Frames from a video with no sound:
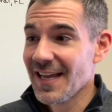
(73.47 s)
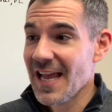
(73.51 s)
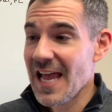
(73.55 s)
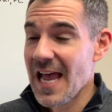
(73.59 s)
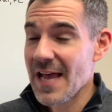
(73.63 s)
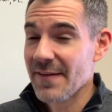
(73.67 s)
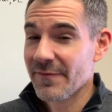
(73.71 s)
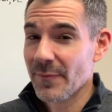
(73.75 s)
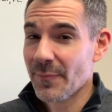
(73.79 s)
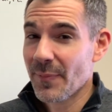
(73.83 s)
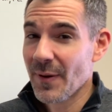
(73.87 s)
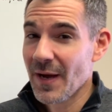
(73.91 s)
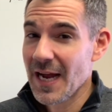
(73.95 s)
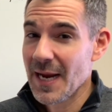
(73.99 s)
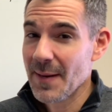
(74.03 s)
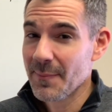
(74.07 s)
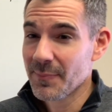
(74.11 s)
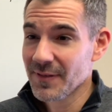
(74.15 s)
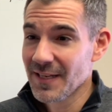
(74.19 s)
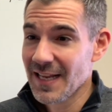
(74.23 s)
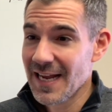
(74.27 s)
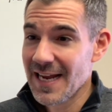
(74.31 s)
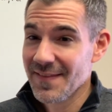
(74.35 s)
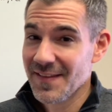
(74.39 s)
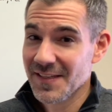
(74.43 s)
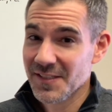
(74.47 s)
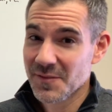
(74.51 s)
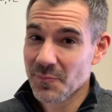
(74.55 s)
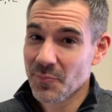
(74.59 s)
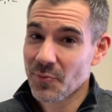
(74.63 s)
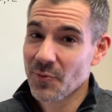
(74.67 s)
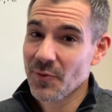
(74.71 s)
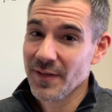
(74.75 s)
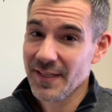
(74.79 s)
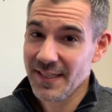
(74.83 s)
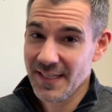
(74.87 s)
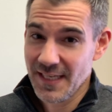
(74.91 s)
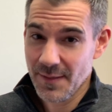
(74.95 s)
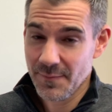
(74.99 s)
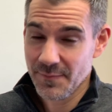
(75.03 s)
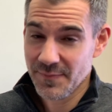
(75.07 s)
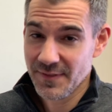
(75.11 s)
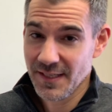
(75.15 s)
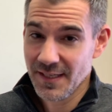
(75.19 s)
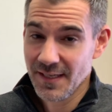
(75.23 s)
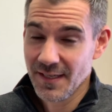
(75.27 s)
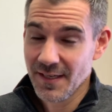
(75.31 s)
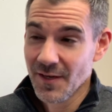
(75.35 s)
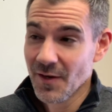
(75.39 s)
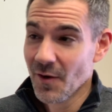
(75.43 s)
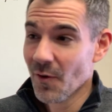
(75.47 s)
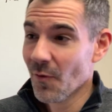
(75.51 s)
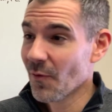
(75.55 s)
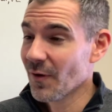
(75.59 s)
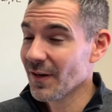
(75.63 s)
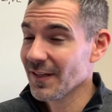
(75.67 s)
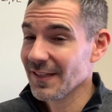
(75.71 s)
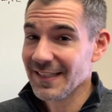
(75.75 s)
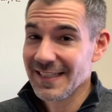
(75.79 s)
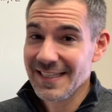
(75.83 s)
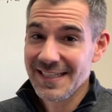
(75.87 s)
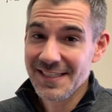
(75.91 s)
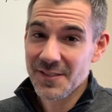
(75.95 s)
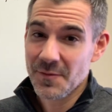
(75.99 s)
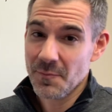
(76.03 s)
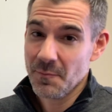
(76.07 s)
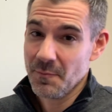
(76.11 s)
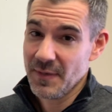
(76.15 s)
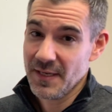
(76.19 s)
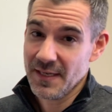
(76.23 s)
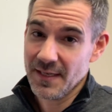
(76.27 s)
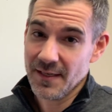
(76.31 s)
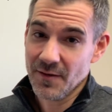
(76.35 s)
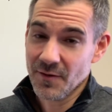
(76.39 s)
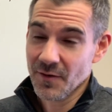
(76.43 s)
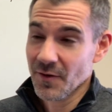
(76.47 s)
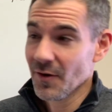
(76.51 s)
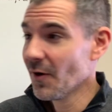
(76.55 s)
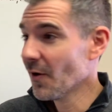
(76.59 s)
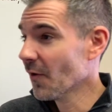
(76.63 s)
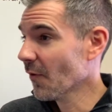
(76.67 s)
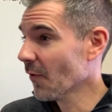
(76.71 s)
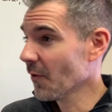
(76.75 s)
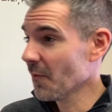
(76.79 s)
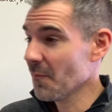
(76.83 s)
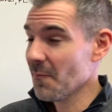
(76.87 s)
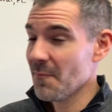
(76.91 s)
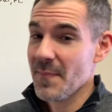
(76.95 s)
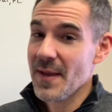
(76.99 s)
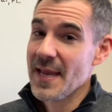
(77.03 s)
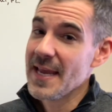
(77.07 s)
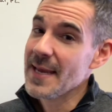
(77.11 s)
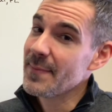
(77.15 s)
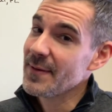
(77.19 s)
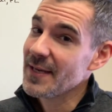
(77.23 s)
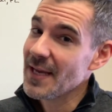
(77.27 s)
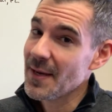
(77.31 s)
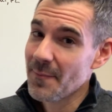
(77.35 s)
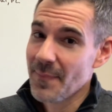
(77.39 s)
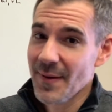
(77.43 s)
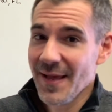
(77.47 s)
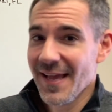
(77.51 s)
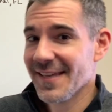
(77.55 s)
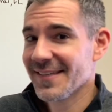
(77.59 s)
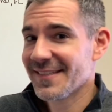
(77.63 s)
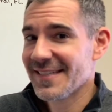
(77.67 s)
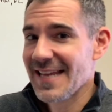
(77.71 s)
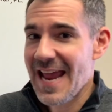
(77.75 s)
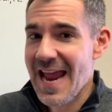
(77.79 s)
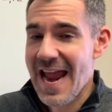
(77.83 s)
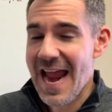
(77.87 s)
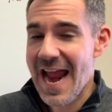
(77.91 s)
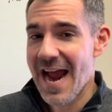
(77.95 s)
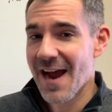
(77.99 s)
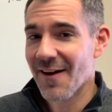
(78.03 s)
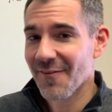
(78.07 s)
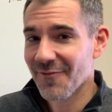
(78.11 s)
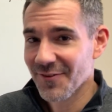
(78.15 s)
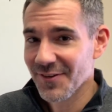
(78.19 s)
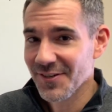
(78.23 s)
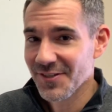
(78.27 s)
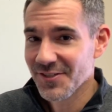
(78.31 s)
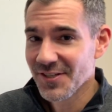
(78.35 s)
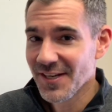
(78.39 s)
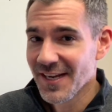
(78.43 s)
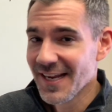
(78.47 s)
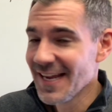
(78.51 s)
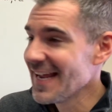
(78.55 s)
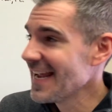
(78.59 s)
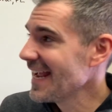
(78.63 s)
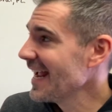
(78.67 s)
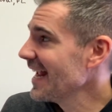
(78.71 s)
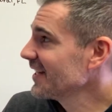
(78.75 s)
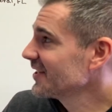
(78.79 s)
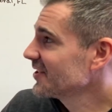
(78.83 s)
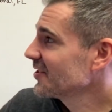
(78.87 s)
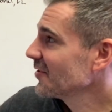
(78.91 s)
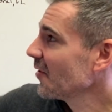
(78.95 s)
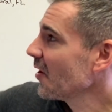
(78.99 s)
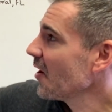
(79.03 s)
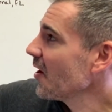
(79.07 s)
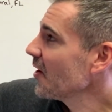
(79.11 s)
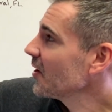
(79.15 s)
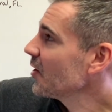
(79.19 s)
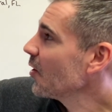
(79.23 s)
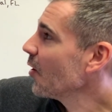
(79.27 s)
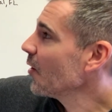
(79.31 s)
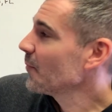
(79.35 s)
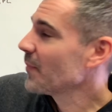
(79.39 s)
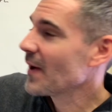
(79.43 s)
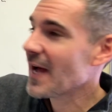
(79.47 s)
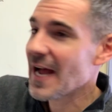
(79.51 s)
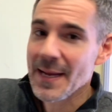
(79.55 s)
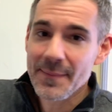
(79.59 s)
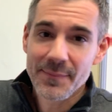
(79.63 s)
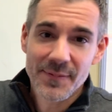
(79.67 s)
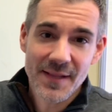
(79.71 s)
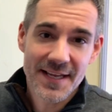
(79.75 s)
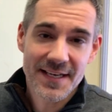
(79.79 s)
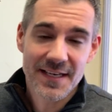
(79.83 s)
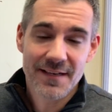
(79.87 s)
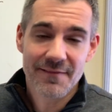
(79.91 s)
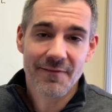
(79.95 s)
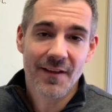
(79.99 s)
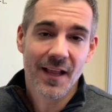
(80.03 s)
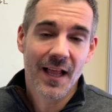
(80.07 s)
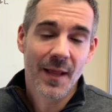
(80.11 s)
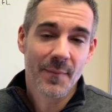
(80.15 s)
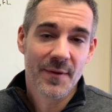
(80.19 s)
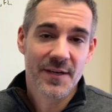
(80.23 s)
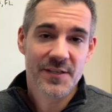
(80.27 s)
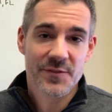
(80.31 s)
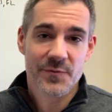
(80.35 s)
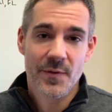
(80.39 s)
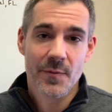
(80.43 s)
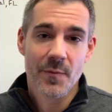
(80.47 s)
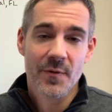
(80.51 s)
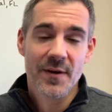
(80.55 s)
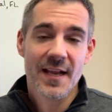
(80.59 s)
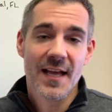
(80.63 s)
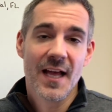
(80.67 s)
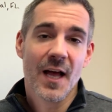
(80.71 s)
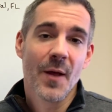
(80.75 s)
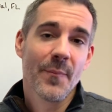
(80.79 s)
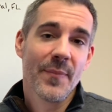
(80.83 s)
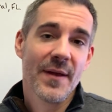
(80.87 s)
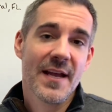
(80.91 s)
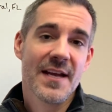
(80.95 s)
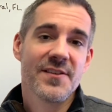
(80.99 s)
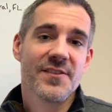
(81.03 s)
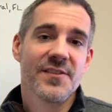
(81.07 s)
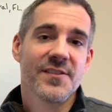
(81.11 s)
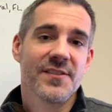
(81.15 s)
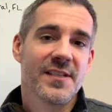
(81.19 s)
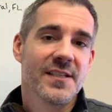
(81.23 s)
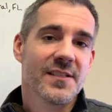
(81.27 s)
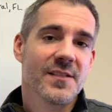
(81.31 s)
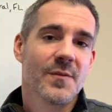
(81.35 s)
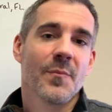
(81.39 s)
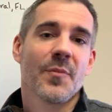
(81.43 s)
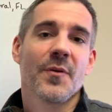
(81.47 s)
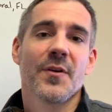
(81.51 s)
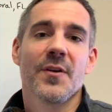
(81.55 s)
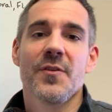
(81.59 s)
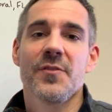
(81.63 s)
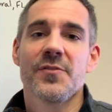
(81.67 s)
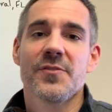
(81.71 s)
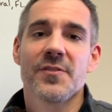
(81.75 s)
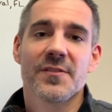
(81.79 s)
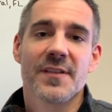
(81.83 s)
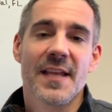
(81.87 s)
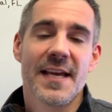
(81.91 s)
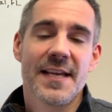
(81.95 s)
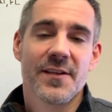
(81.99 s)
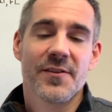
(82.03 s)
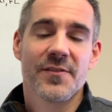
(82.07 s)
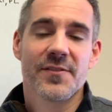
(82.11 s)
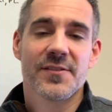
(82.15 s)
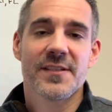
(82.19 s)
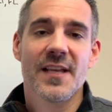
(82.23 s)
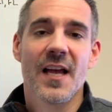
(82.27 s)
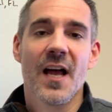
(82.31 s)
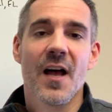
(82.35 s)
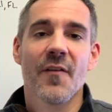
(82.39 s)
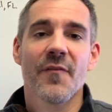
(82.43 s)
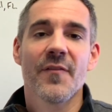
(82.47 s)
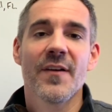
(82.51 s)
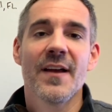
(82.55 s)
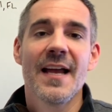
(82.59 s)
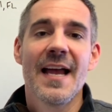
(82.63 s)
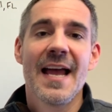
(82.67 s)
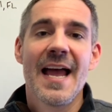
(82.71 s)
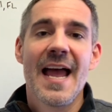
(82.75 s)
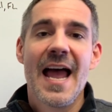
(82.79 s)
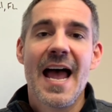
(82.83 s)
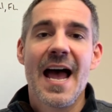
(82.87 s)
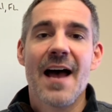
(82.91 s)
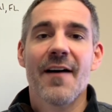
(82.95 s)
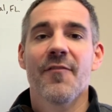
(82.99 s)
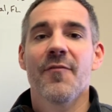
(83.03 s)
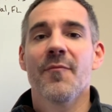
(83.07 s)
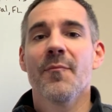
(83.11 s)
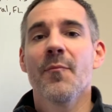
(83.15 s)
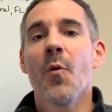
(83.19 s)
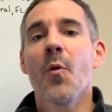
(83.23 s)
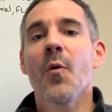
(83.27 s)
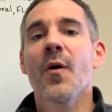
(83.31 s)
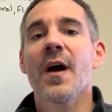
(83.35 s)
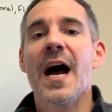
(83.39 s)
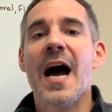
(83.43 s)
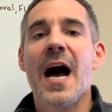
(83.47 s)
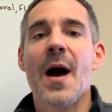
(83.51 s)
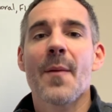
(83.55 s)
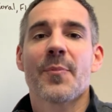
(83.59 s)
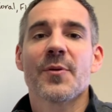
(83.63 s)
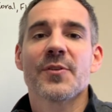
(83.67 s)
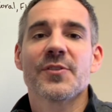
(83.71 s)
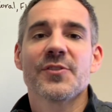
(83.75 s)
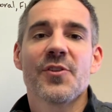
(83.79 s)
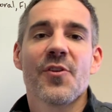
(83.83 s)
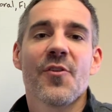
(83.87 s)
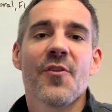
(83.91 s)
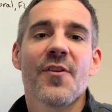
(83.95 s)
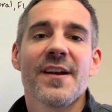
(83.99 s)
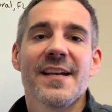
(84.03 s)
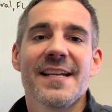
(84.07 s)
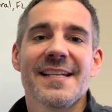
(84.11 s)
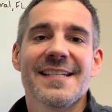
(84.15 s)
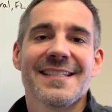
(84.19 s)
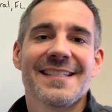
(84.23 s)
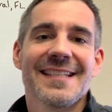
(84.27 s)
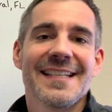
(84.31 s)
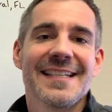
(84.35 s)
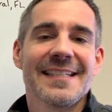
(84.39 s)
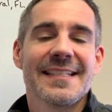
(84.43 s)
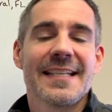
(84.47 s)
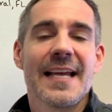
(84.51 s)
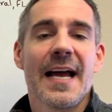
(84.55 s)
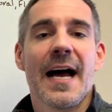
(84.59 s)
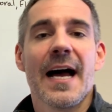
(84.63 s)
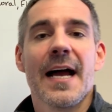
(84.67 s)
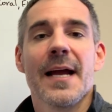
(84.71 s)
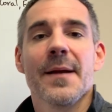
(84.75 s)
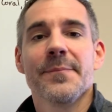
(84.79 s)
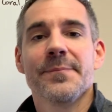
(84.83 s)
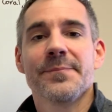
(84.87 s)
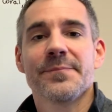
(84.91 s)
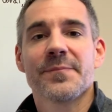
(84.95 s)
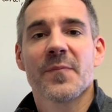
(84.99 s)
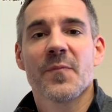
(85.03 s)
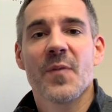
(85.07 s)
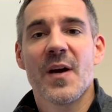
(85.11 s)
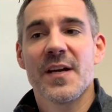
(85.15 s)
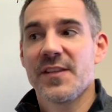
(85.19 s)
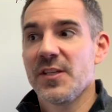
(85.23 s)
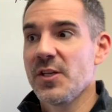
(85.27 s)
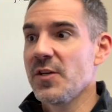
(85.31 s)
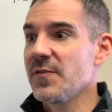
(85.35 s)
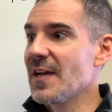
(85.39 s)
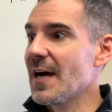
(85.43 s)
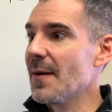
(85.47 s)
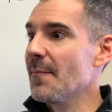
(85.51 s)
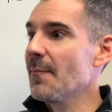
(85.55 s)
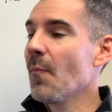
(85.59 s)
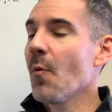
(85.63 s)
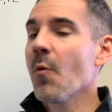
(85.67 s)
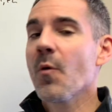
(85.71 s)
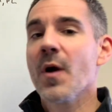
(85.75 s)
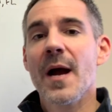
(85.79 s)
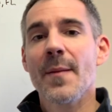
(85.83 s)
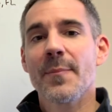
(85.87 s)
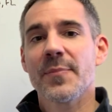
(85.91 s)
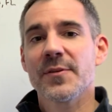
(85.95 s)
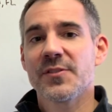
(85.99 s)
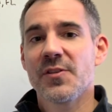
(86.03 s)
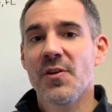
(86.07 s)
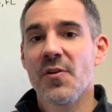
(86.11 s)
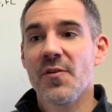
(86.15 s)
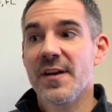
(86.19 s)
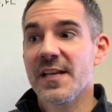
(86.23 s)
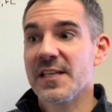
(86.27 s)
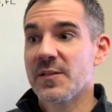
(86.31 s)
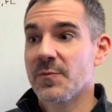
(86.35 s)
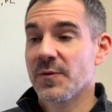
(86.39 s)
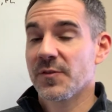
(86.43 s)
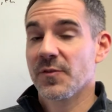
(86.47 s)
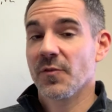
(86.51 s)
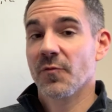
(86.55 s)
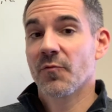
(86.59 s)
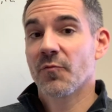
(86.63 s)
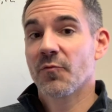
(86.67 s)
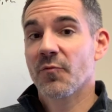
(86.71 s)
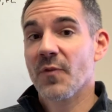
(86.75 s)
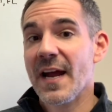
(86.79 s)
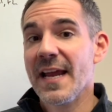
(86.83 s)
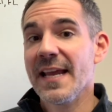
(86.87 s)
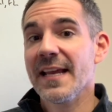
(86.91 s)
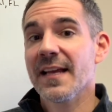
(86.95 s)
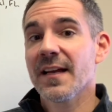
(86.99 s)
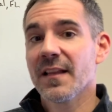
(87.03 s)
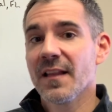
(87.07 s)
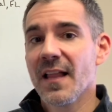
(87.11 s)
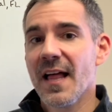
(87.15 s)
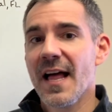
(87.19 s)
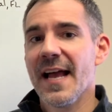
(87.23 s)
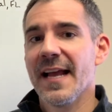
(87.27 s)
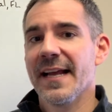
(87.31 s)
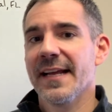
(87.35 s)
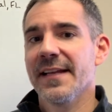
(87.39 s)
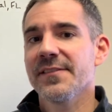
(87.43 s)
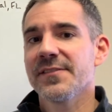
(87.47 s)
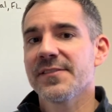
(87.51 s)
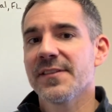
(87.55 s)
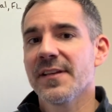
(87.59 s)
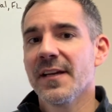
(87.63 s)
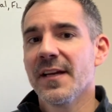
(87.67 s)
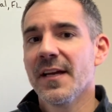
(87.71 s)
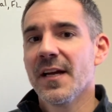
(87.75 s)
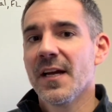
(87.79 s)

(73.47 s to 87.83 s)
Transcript: have a pipeline that's pretty empty, or at least meager, or maybe at best average. And so our goal of pipeline development is we want to help agencies and producers like yourself have more opportunities than time, right? That you've got more opportunities with the right clients